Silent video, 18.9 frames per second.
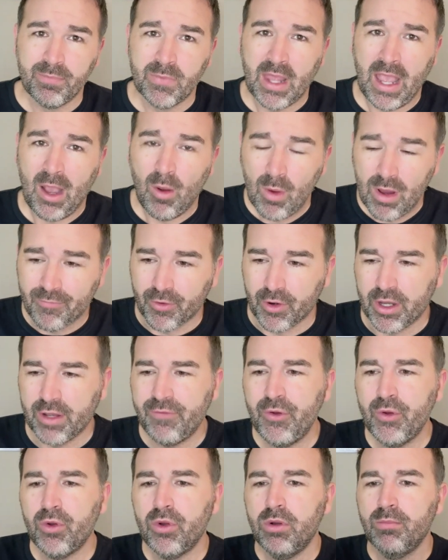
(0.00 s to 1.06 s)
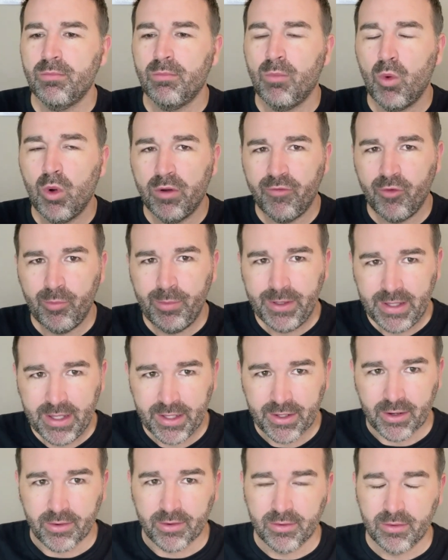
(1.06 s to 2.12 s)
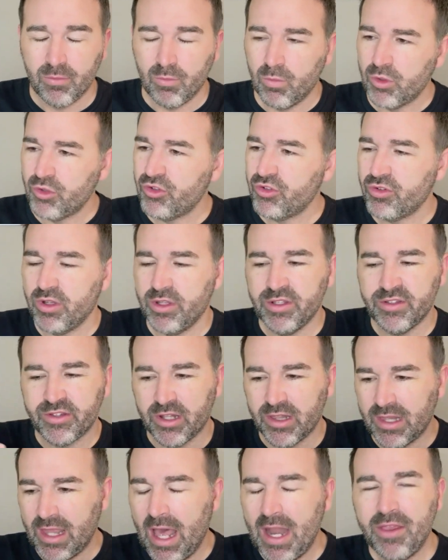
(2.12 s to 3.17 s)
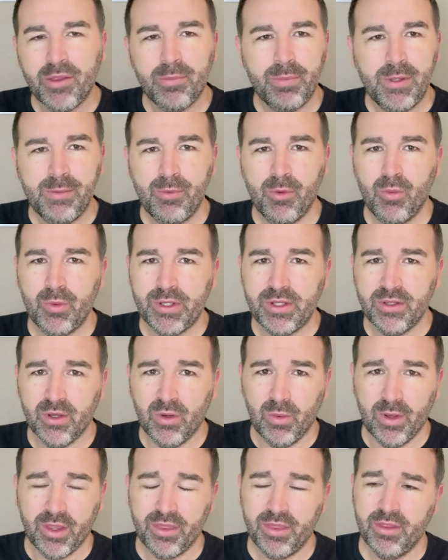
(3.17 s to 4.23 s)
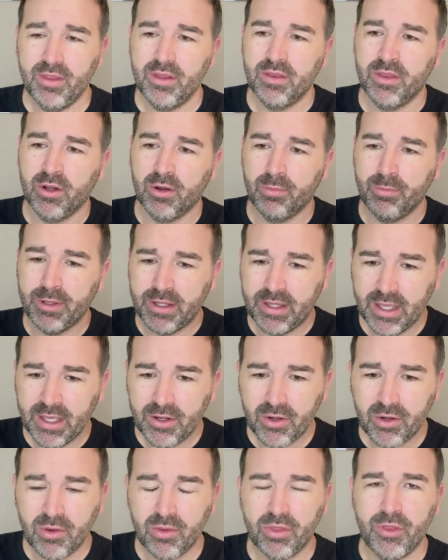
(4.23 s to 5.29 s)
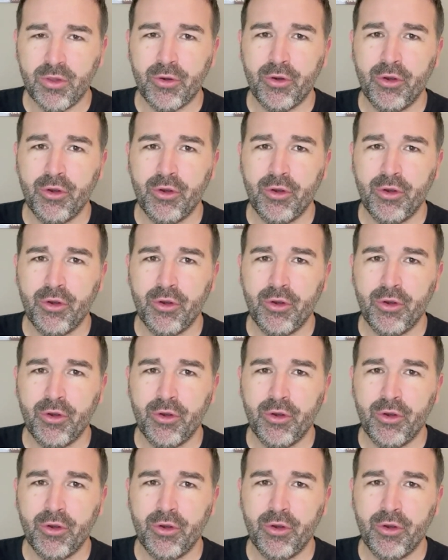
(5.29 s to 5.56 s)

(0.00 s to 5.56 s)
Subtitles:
However, if you're more of a beginner, which is a lot of the people we deal with, they're a beginner, they're